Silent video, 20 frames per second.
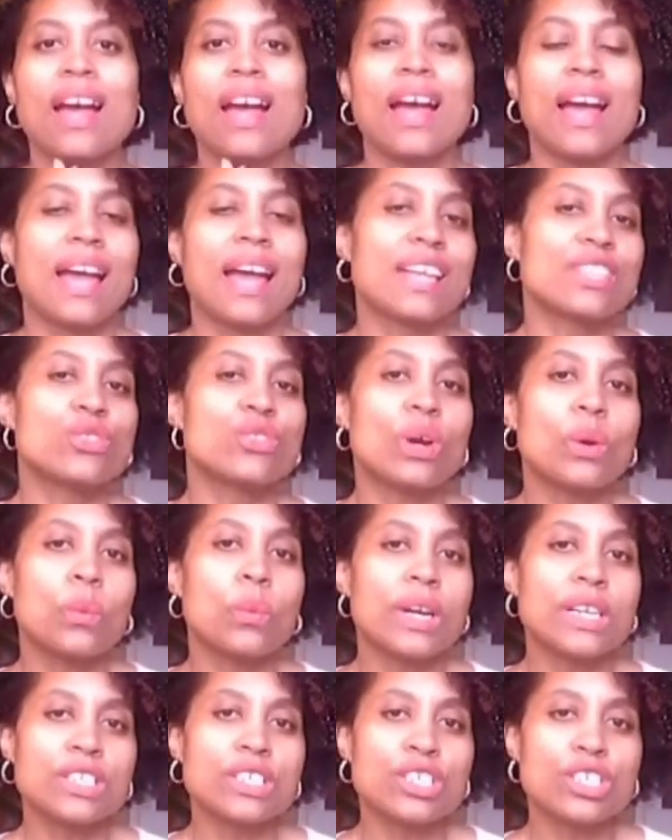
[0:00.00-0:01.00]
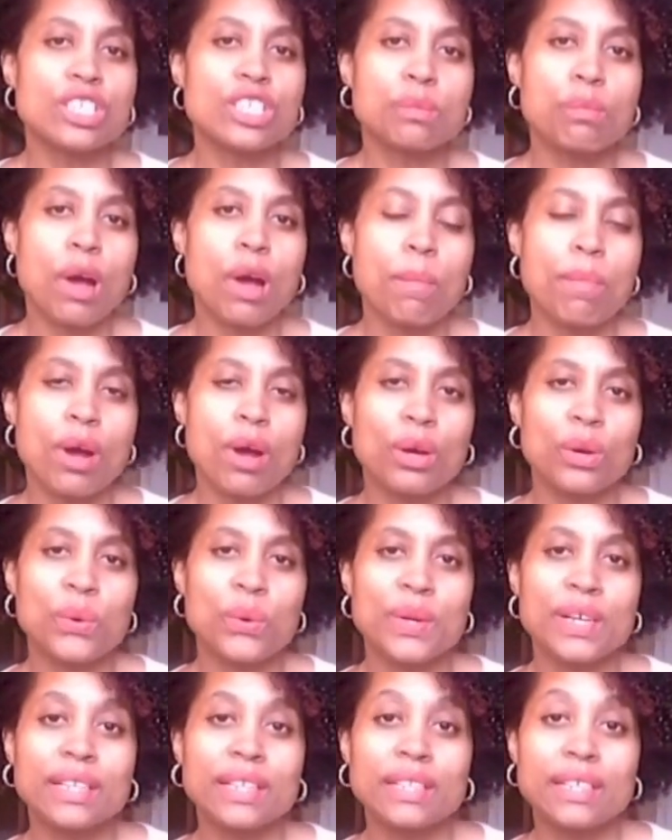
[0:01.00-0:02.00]
And so I wanted to just pop on
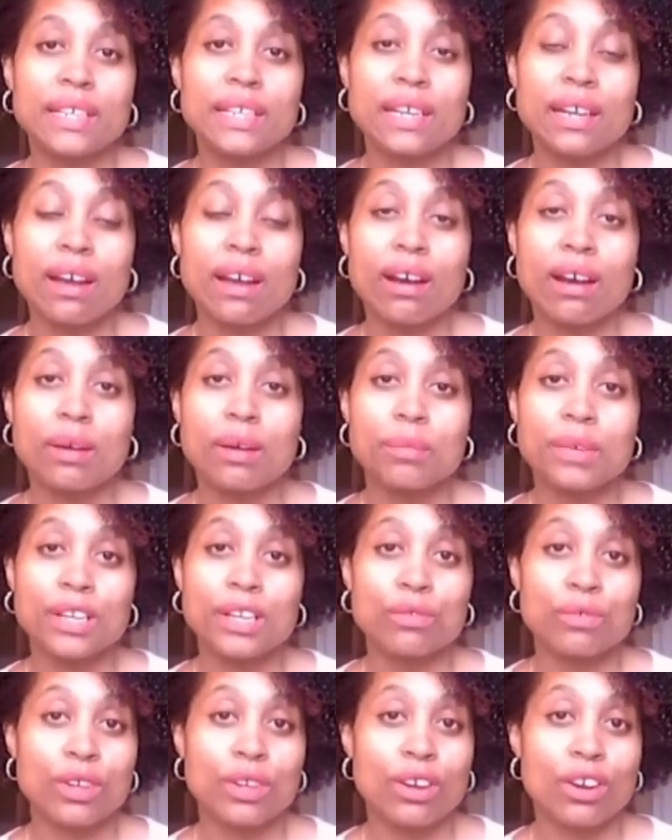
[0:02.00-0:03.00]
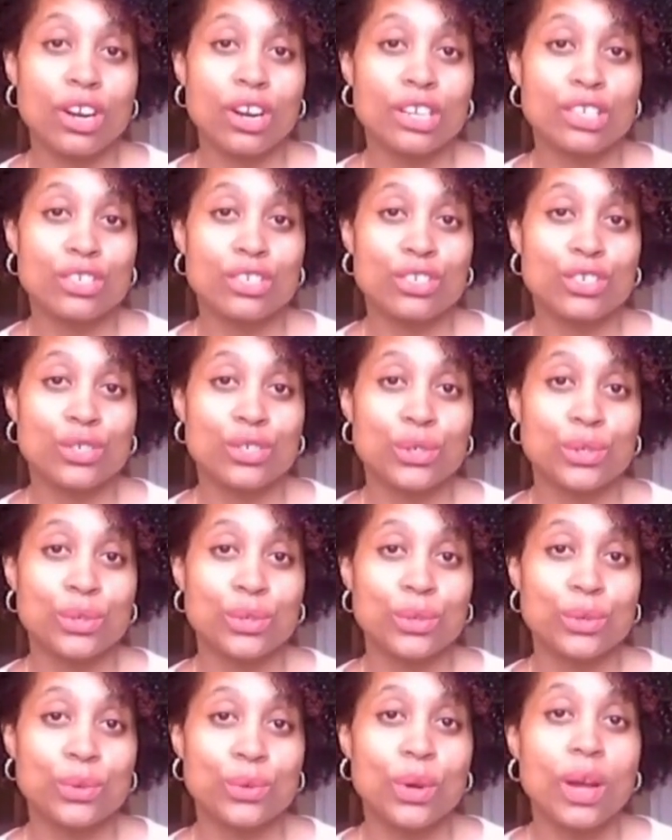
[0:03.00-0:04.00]
quickly in regards
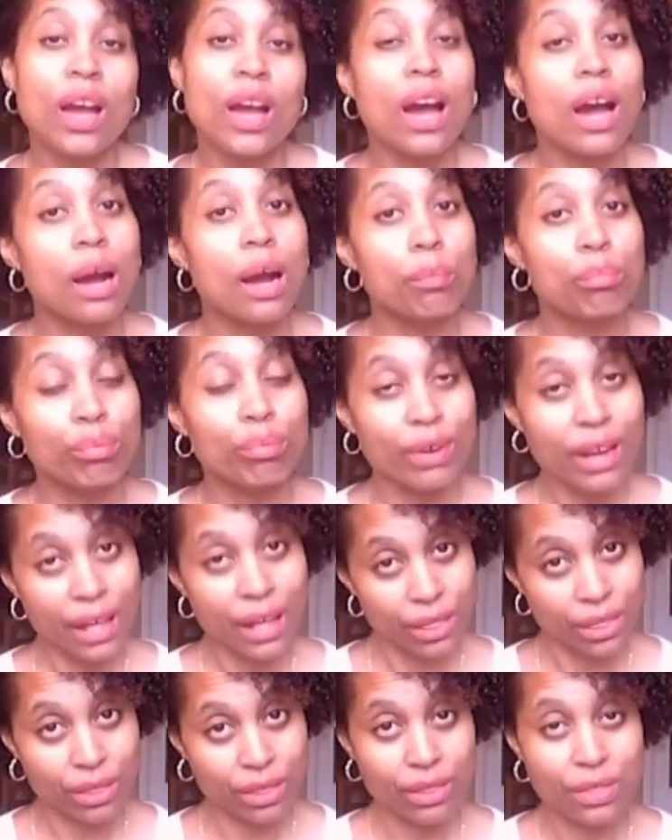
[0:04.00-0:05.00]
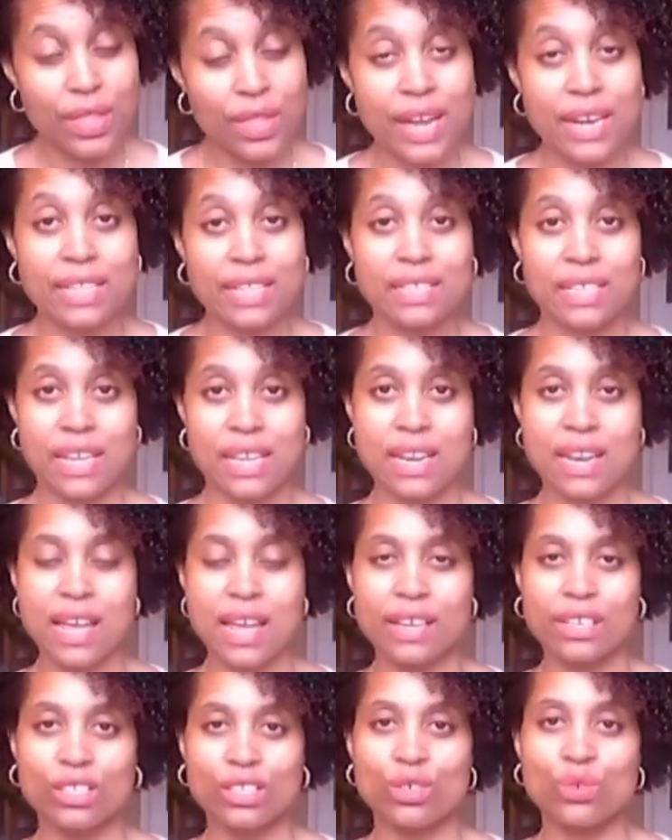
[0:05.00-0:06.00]
to a breath that is
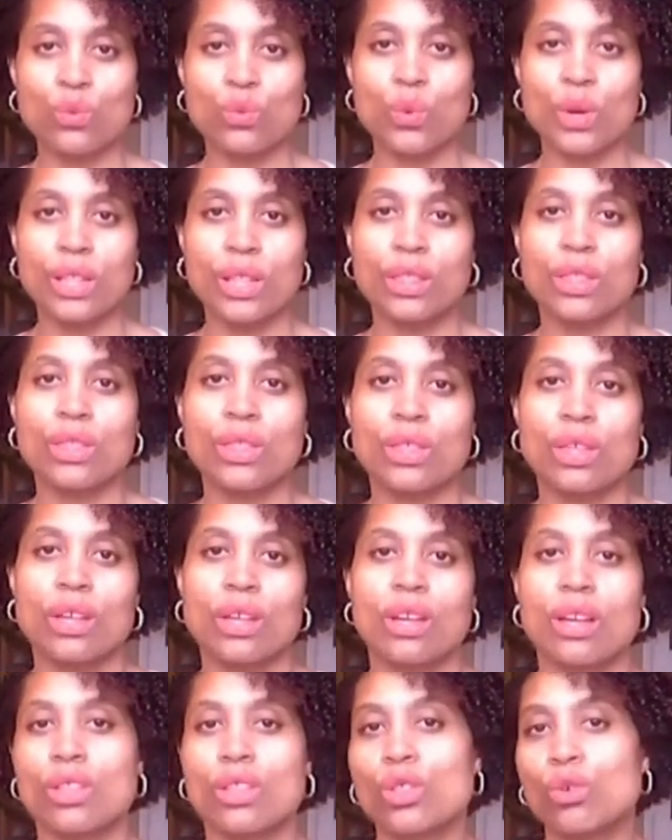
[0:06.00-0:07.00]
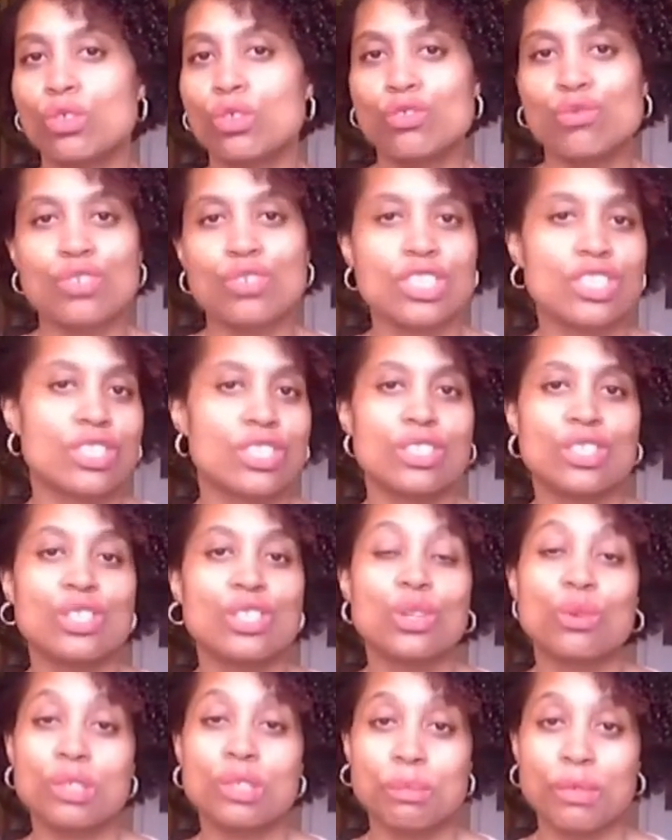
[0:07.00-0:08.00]
connected with those regions and
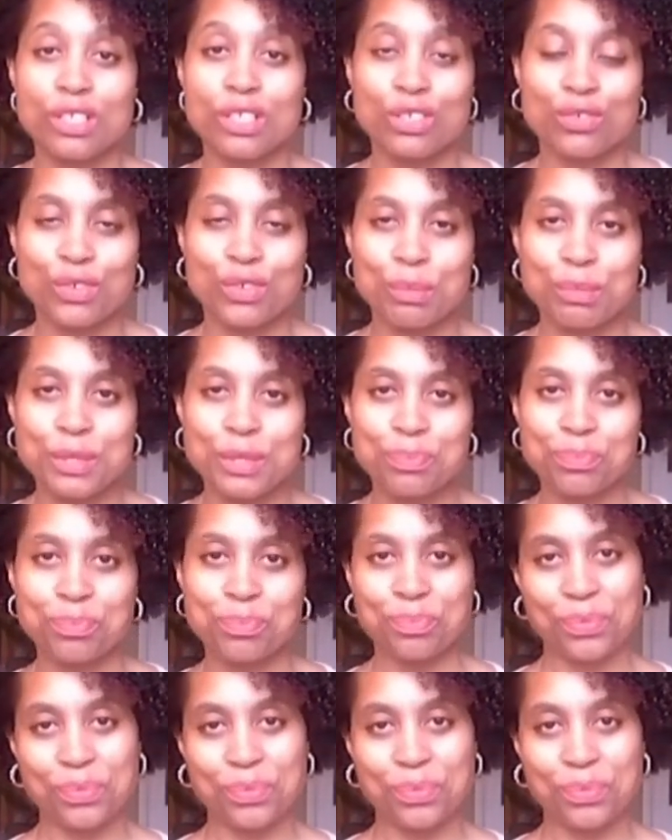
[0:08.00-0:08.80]
those muscle groups.